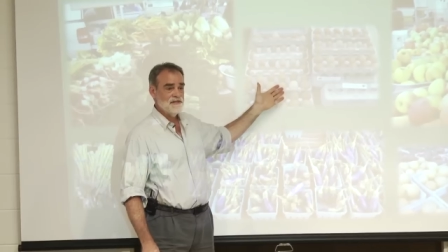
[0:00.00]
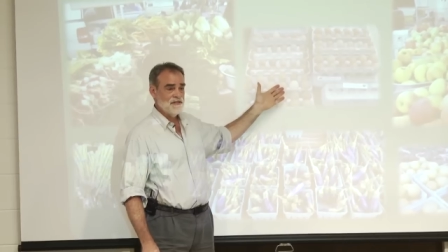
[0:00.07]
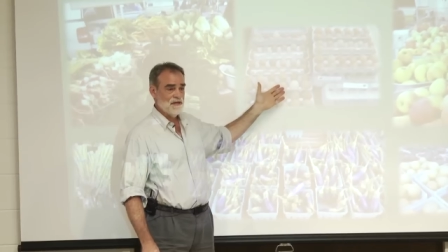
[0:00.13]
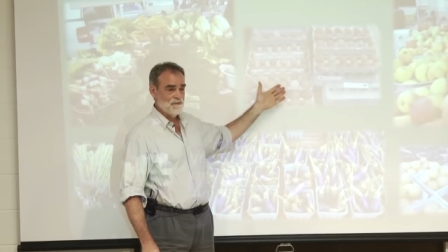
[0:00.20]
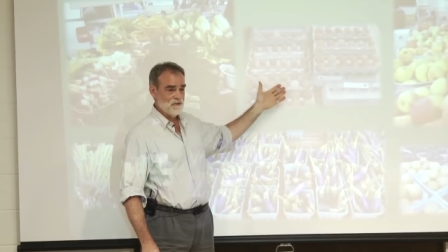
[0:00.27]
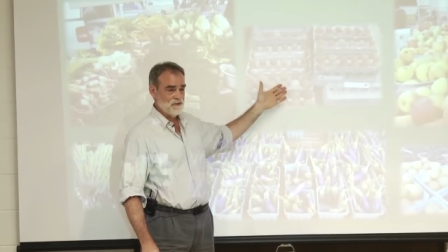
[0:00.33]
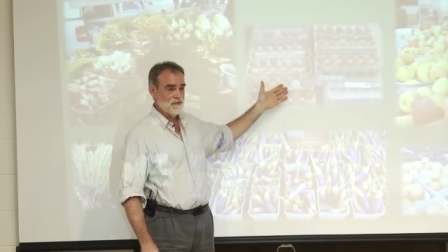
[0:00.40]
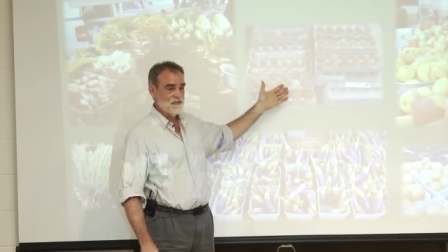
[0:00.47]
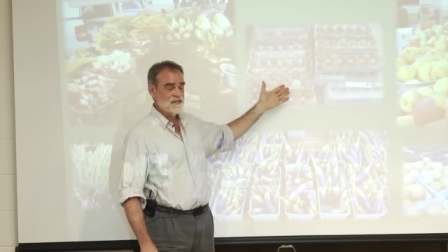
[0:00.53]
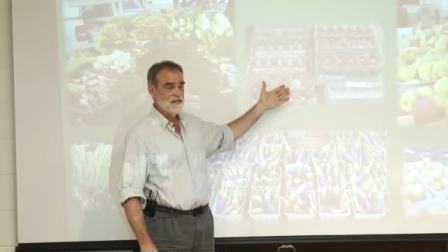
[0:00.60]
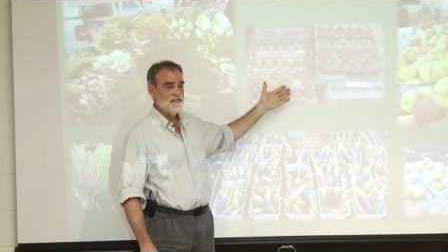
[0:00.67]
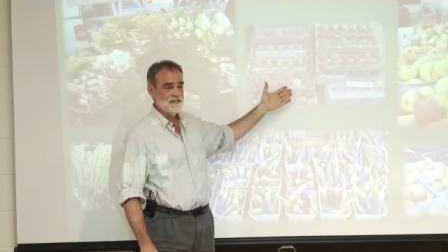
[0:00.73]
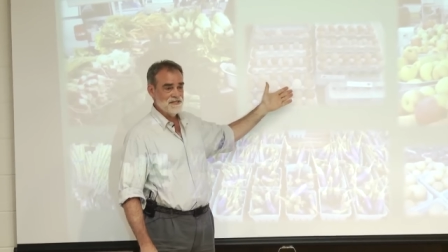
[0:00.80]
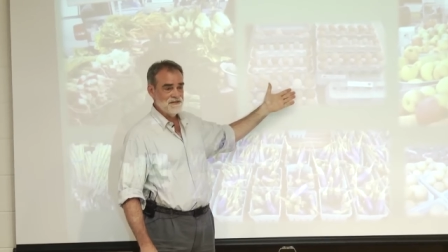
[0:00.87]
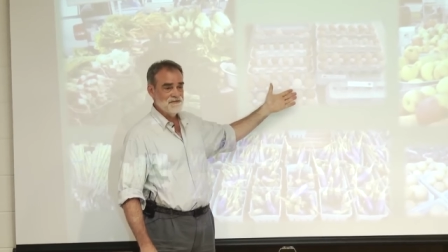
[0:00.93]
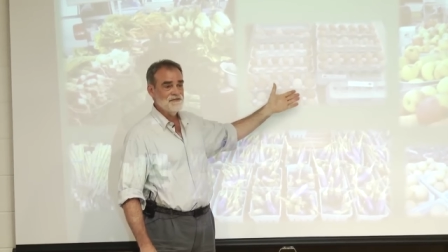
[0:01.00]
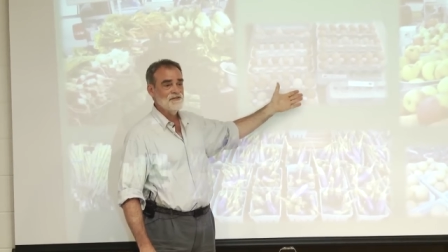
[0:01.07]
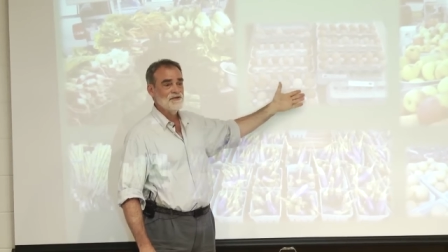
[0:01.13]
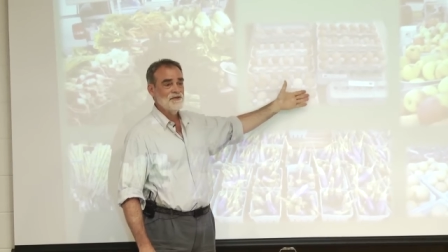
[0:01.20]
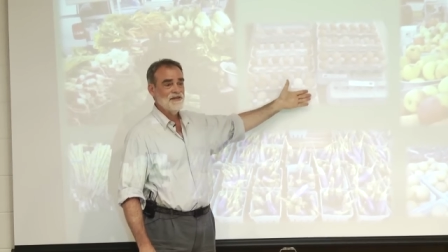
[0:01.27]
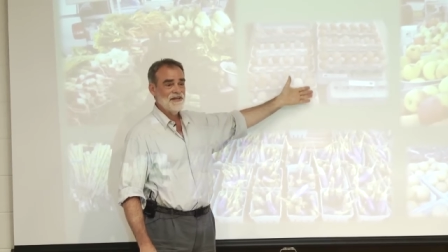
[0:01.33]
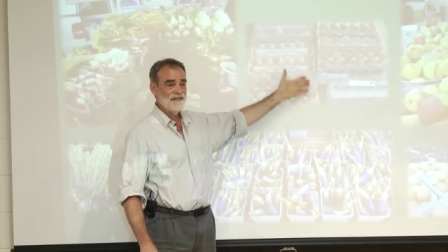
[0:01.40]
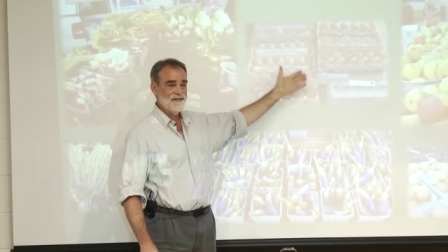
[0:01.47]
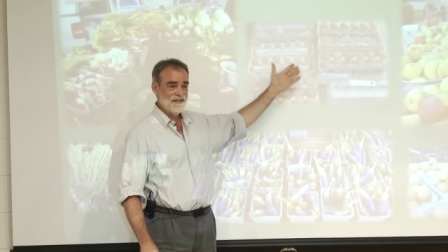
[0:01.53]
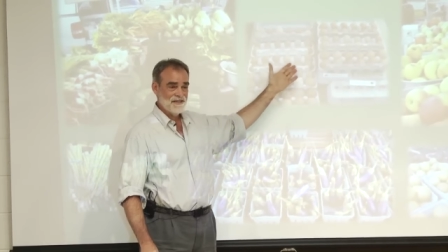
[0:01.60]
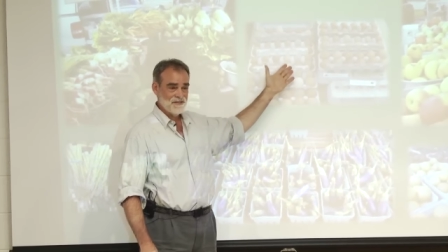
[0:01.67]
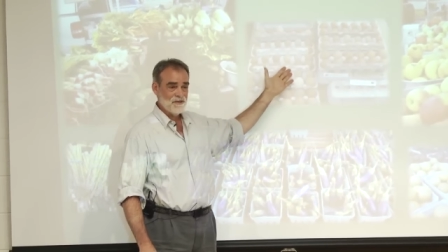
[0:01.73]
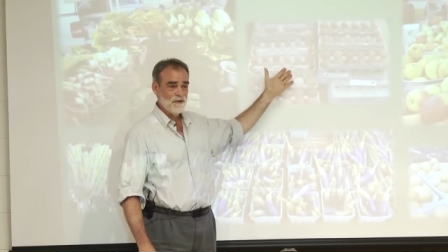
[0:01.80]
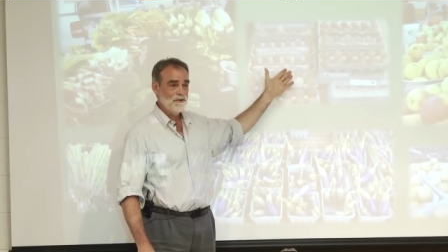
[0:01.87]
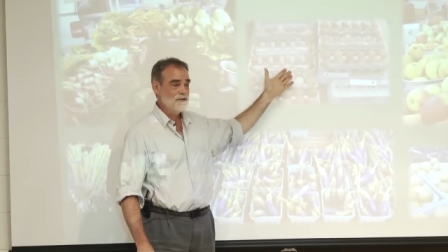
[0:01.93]
temperature sensitive, so that
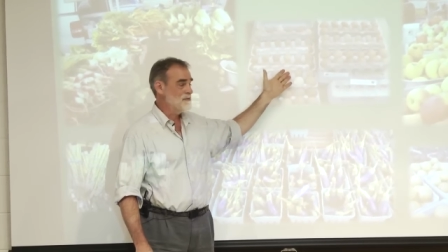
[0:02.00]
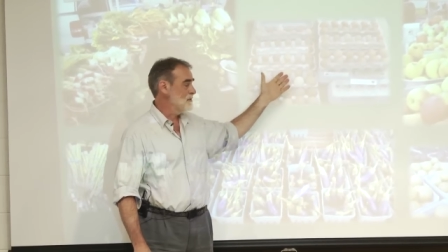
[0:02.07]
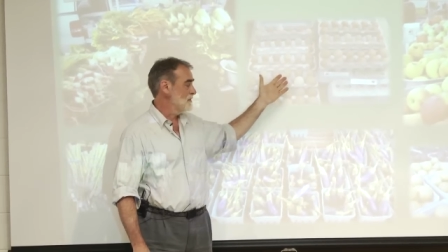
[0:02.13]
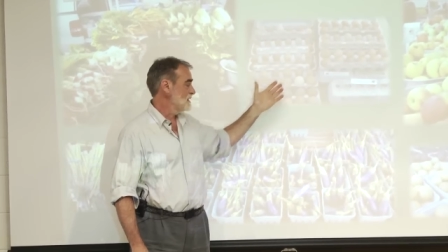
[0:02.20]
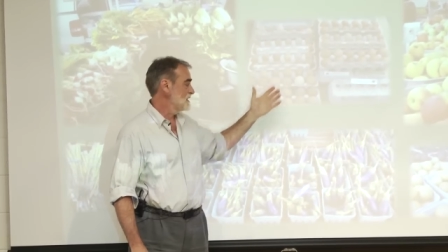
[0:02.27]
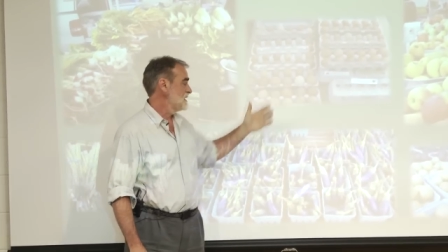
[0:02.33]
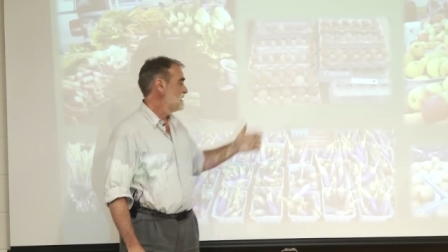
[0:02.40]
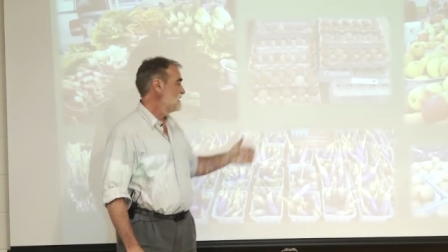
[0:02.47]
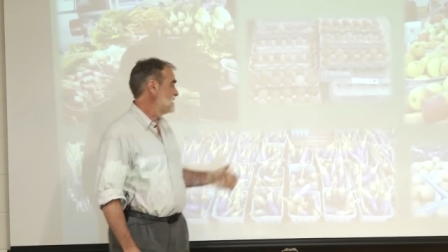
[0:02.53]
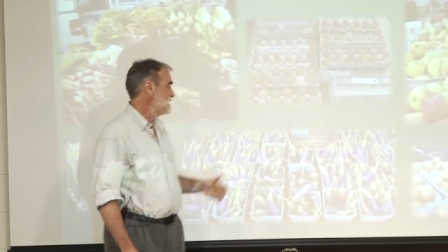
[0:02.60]
doesn't always work.